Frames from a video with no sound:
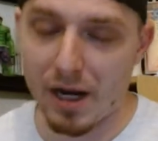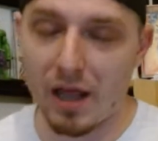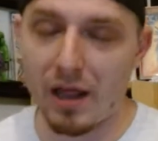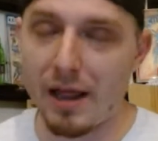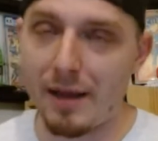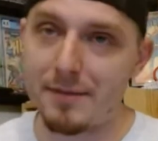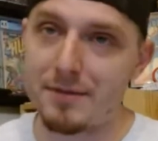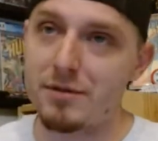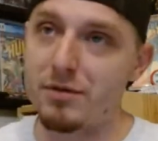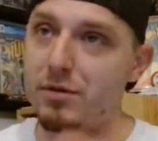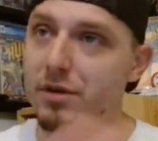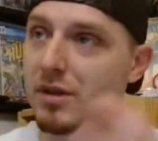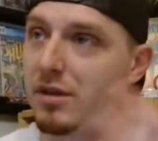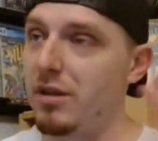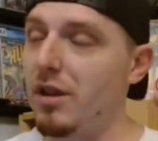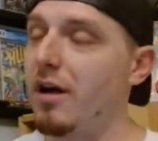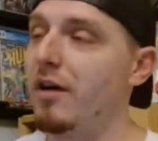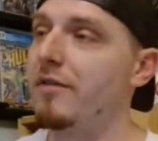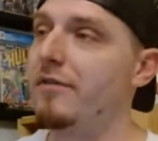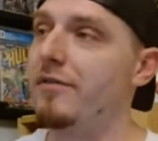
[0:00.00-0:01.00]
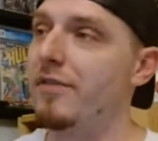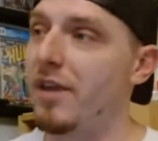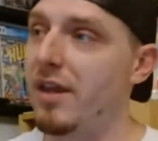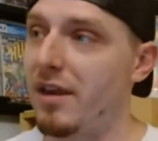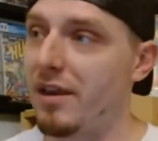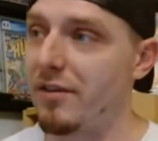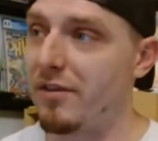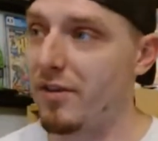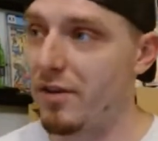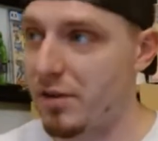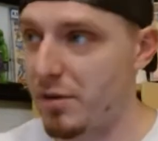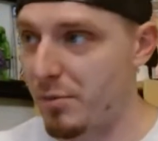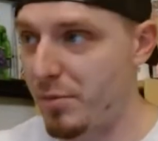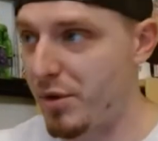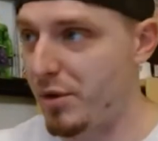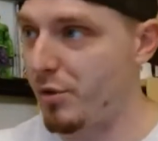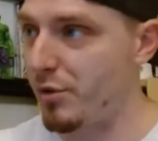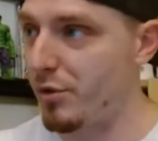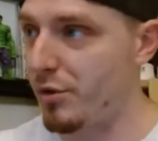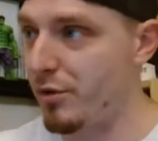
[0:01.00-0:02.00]
I absolutely love getting the
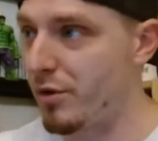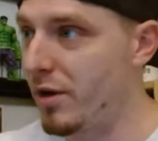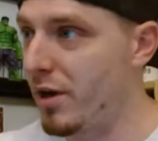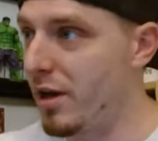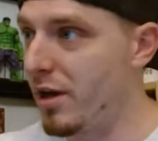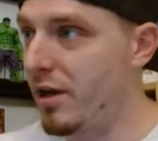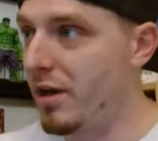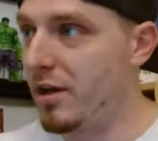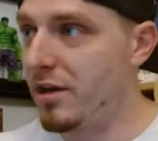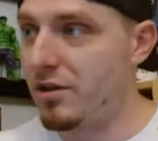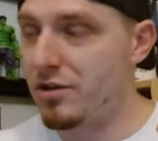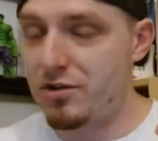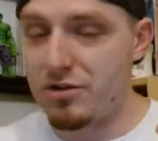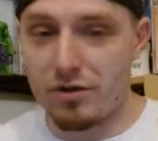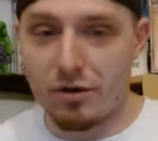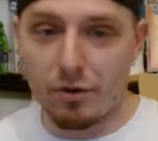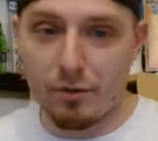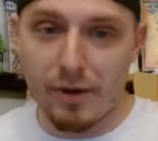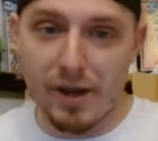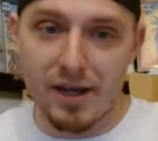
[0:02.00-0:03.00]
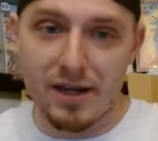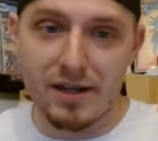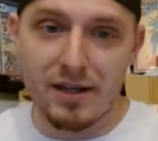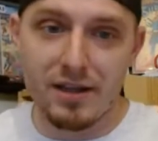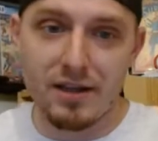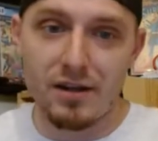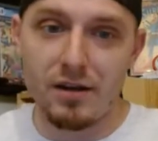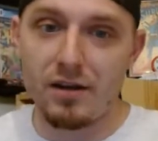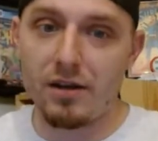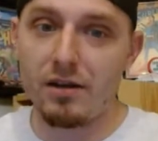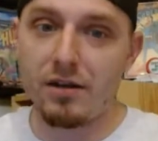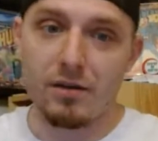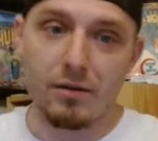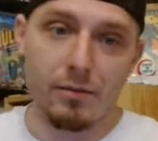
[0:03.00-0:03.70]
computer generated,